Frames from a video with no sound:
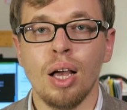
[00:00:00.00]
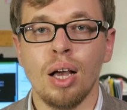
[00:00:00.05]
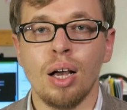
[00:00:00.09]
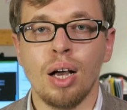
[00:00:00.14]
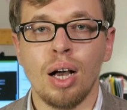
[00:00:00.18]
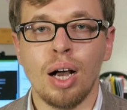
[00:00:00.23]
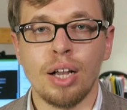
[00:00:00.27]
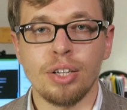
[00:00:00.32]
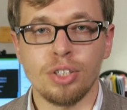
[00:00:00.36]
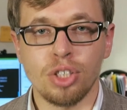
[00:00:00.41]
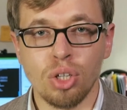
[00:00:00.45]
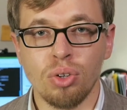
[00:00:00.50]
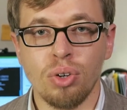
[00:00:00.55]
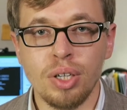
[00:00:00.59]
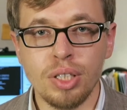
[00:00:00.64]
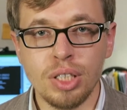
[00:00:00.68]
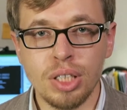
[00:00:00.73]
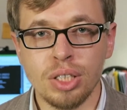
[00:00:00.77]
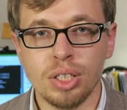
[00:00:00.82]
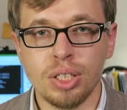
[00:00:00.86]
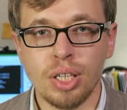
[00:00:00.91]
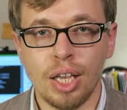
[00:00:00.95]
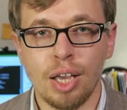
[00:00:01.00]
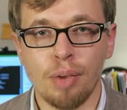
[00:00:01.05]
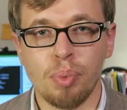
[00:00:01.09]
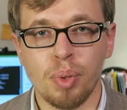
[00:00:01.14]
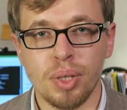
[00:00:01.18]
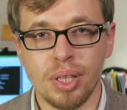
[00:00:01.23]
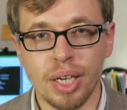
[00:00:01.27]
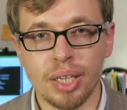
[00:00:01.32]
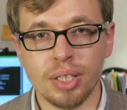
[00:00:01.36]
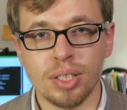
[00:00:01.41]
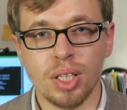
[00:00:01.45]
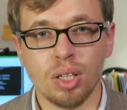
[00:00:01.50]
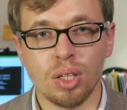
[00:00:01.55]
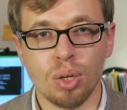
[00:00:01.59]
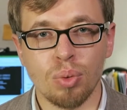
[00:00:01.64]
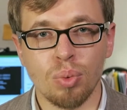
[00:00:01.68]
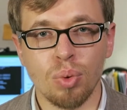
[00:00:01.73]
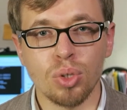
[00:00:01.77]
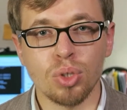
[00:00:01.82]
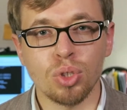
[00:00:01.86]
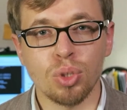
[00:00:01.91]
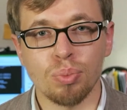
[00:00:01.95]
Until recently, epitaxial
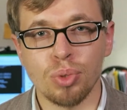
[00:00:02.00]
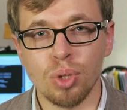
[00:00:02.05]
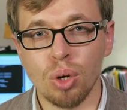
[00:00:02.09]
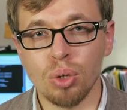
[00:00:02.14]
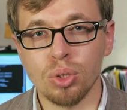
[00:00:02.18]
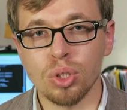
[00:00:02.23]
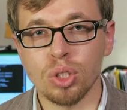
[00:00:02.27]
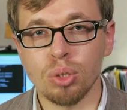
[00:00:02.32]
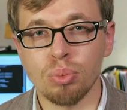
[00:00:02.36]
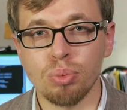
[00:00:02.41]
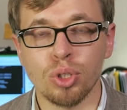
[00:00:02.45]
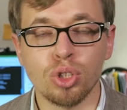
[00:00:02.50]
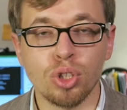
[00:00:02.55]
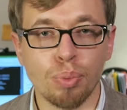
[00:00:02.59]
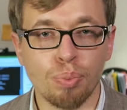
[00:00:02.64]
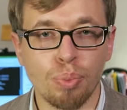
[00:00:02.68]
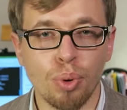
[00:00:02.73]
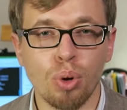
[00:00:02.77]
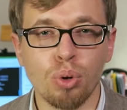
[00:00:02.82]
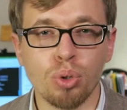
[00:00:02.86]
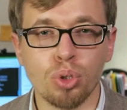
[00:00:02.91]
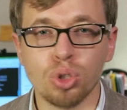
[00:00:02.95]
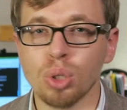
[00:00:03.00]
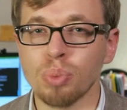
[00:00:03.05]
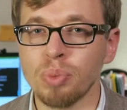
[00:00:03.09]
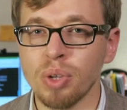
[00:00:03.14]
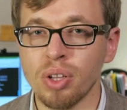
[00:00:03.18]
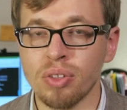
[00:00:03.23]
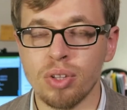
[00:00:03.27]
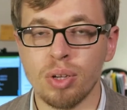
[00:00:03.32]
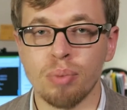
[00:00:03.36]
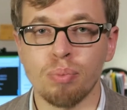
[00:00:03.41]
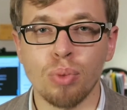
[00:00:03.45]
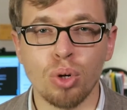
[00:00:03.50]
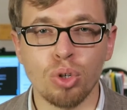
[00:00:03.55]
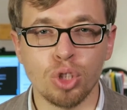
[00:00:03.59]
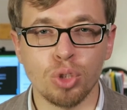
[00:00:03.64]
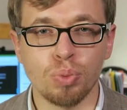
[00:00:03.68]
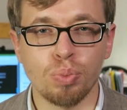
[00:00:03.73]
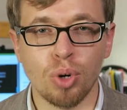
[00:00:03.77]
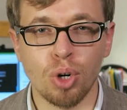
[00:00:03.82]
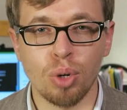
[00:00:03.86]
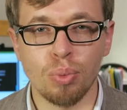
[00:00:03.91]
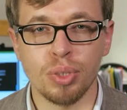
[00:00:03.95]
quantum dots were supposed to be the most
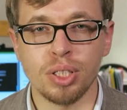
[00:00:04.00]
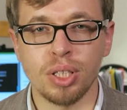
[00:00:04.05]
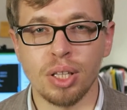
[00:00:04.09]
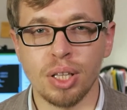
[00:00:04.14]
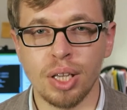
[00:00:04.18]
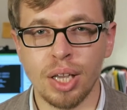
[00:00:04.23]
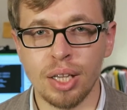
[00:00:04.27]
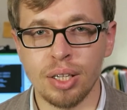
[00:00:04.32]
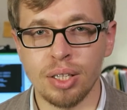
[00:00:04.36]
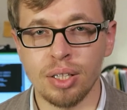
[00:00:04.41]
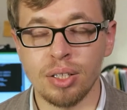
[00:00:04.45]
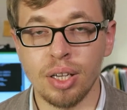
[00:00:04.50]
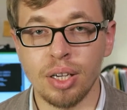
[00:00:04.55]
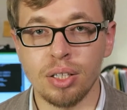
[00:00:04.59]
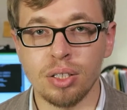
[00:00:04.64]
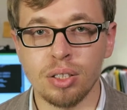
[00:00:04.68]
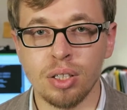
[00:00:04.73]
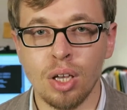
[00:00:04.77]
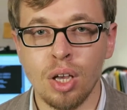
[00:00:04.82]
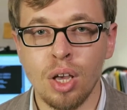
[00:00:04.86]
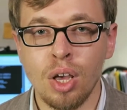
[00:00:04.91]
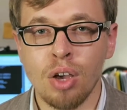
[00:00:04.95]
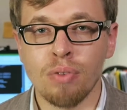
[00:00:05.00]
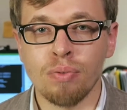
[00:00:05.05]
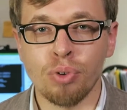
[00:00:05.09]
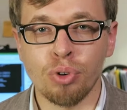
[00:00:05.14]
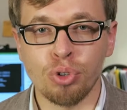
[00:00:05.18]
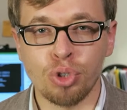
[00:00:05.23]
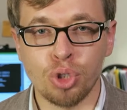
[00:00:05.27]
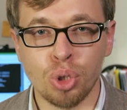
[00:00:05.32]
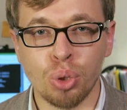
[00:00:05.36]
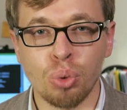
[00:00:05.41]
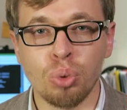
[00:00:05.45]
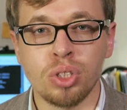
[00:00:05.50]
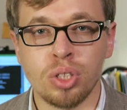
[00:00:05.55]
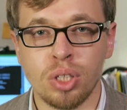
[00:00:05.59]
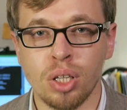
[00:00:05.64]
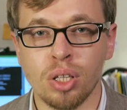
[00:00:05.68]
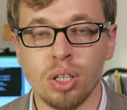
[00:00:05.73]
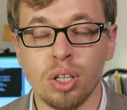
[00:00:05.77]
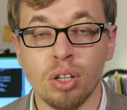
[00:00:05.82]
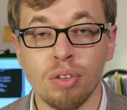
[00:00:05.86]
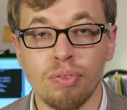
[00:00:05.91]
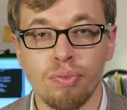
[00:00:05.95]
promising candidate for true
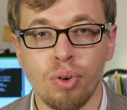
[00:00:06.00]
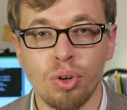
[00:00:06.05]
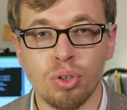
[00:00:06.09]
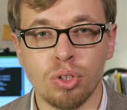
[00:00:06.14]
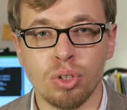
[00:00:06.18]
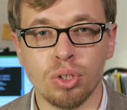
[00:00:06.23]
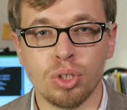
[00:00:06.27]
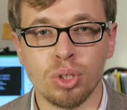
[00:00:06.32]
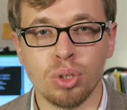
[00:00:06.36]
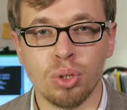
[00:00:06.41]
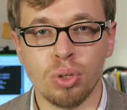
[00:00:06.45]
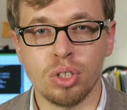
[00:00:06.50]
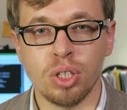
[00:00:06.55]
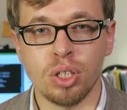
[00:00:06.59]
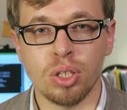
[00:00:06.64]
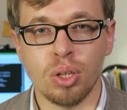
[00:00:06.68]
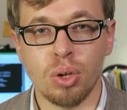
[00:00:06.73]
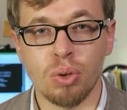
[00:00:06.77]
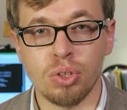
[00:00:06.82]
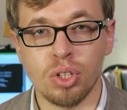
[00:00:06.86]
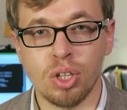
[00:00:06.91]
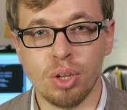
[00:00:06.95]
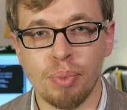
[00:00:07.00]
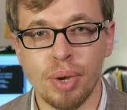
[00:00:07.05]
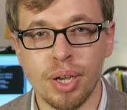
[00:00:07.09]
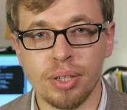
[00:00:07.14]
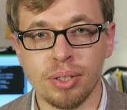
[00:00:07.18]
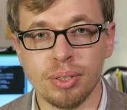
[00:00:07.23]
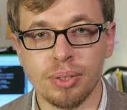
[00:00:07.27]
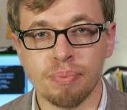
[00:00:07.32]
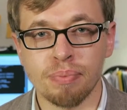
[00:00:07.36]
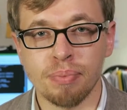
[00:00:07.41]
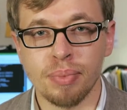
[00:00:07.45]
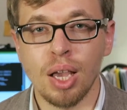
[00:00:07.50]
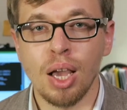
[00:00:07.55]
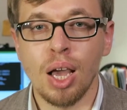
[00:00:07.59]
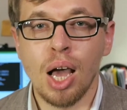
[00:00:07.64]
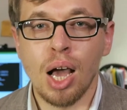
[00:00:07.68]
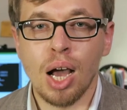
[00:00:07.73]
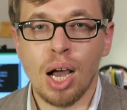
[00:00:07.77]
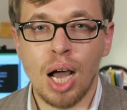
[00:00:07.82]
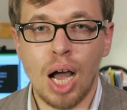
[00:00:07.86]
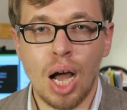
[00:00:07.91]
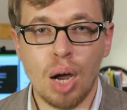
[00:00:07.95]
single-photon sources on demand.
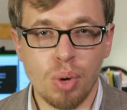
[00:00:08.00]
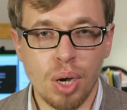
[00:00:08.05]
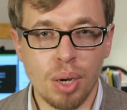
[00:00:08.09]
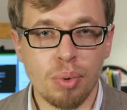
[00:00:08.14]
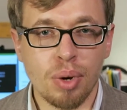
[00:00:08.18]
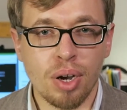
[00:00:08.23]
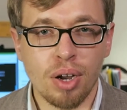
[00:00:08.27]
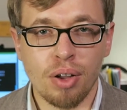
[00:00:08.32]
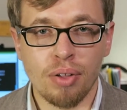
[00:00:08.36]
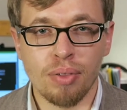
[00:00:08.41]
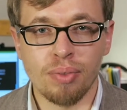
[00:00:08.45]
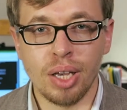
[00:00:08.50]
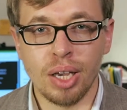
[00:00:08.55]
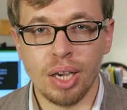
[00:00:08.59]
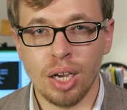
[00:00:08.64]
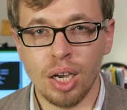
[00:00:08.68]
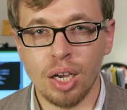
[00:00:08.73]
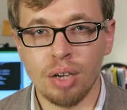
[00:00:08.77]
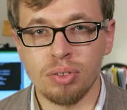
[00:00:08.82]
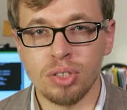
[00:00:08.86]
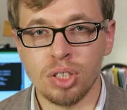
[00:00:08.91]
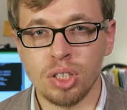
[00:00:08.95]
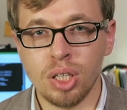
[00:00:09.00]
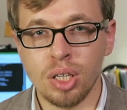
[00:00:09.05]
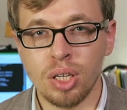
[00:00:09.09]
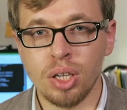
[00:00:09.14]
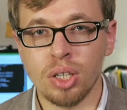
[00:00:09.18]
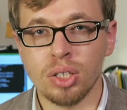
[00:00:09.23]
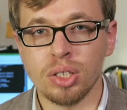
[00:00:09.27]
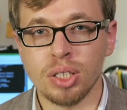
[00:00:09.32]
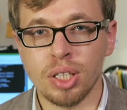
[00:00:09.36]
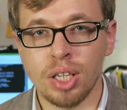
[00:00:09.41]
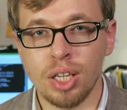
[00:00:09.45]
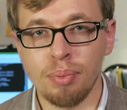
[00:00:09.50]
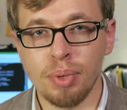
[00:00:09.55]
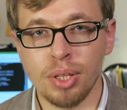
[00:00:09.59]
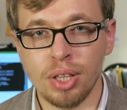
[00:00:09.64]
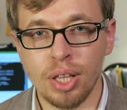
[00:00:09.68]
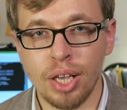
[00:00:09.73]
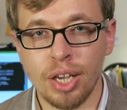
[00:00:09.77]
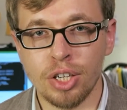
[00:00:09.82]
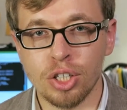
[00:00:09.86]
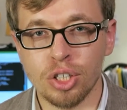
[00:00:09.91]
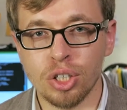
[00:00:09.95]
However, they have serious
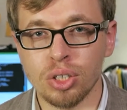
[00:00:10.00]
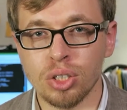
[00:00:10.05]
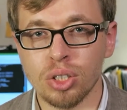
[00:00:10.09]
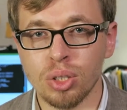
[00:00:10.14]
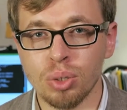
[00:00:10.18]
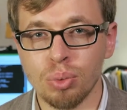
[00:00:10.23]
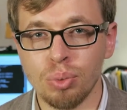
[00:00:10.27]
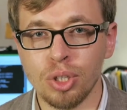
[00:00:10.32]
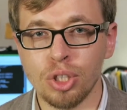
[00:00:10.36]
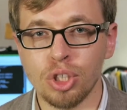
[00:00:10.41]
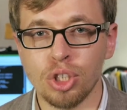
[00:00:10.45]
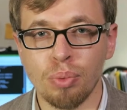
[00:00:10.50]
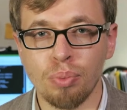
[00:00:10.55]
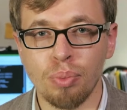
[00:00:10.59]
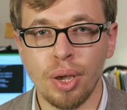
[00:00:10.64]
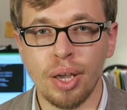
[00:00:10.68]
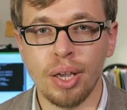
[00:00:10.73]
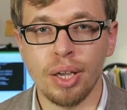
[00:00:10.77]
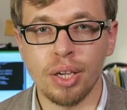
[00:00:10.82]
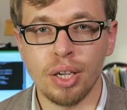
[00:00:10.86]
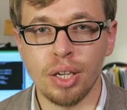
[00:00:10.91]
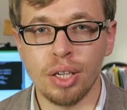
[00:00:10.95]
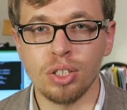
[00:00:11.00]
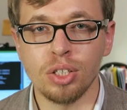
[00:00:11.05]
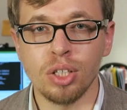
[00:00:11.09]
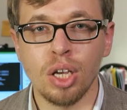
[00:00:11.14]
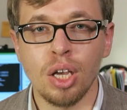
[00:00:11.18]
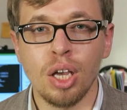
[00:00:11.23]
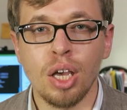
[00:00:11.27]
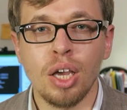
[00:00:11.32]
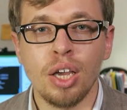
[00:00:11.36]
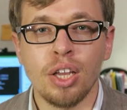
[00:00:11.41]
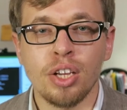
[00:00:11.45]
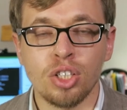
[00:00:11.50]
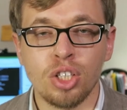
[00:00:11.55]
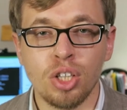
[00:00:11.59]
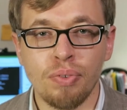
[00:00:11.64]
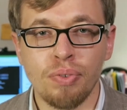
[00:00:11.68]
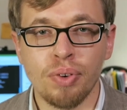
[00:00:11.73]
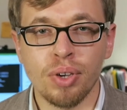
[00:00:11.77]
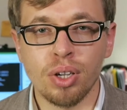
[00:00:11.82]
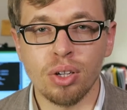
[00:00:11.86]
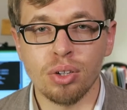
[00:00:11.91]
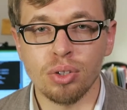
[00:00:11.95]
limitations, which make it
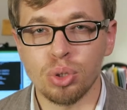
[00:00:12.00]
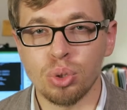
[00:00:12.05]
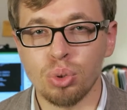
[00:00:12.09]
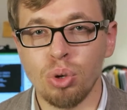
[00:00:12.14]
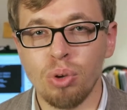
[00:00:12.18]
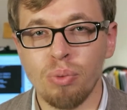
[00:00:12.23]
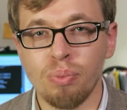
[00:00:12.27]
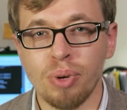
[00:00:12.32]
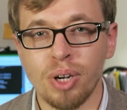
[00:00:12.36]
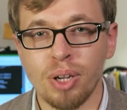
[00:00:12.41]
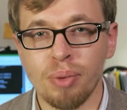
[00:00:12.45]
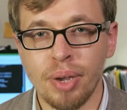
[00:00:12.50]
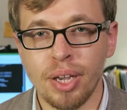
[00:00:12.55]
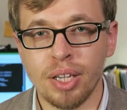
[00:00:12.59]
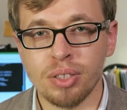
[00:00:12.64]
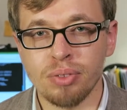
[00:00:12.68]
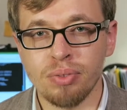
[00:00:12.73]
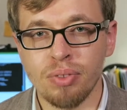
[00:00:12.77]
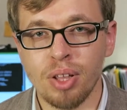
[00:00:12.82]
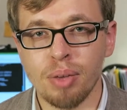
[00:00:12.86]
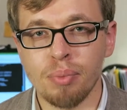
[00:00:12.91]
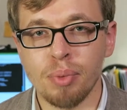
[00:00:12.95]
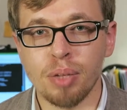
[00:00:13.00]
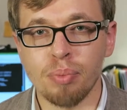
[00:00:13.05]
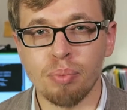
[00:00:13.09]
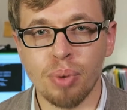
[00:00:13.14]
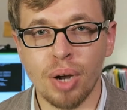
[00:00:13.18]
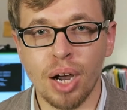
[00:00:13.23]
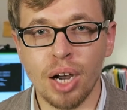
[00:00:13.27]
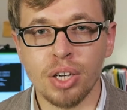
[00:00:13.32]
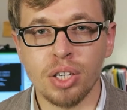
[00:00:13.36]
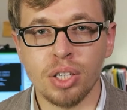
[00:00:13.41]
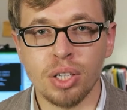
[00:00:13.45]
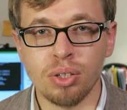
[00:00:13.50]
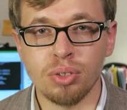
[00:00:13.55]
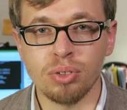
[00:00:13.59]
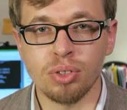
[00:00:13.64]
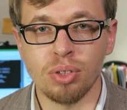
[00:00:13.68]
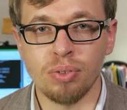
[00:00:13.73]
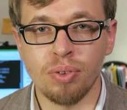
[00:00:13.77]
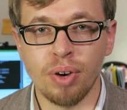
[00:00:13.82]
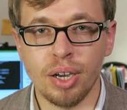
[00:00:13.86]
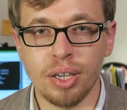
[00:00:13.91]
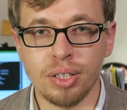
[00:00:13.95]
difficult to implement them in practical
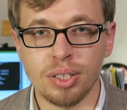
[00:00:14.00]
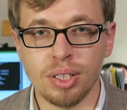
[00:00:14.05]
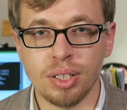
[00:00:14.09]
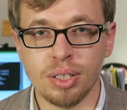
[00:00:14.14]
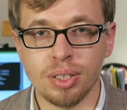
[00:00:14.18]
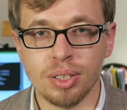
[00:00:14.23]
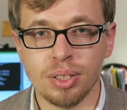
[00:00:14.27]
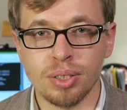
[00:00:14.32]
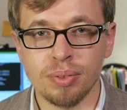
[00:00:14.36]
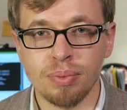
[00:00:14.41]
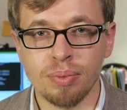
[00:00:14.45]
devices.